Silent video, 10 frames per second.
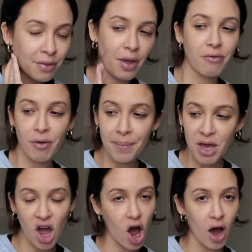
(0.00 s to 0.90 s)
They're from
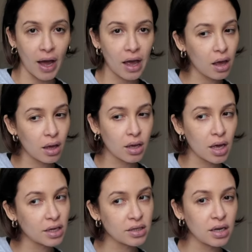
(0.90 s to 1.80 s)
Kai,
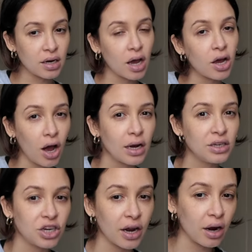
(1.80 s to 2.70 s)
as in
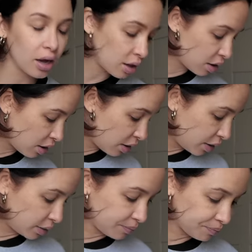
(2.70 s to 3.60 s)
Kylie Jenner.
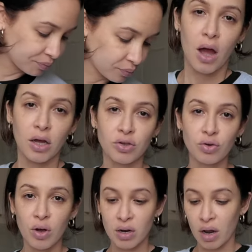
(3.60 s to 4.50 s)
I
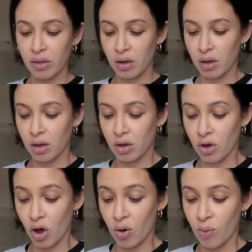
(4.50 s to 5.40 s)
saw another
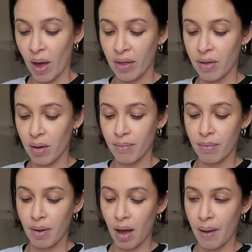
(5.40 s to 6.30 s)
girl wear them,
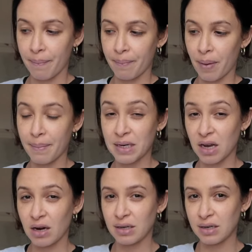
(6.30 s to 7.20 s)
um,
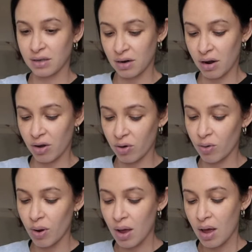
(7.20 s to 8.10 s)
maternity style,
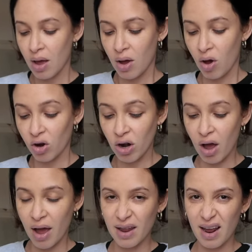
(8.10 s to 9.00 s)

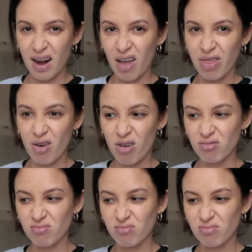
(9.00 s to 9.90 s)
online, and I
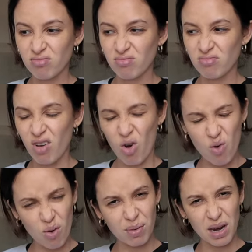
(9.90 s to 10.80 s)
thought,
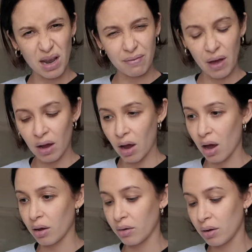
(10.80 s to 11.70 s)
oh, I'm gonna give that a
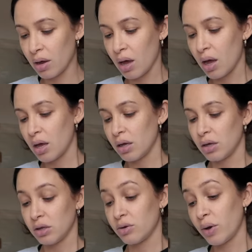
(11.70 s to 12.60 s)
go.
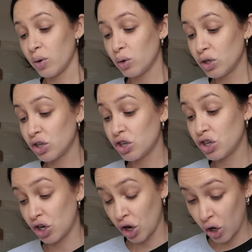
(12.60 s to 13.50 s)
So I ordered
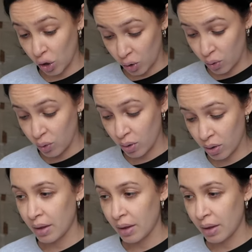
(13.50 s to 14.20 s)
two.